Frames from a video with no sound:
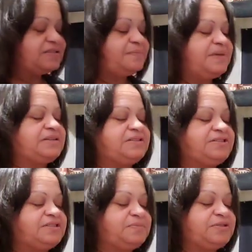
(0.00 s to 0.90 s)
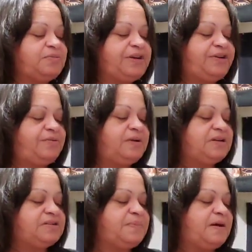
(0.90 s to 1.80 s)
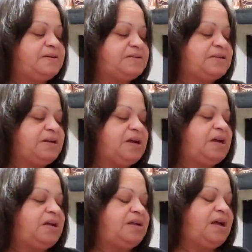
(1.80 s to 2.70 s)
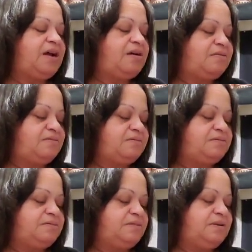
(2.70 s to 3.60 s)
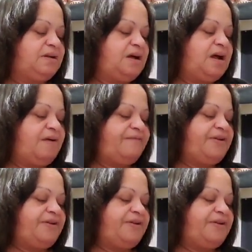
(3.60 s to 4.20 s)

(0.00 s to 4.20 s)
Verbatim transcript: get some messages between you and this person. Now, I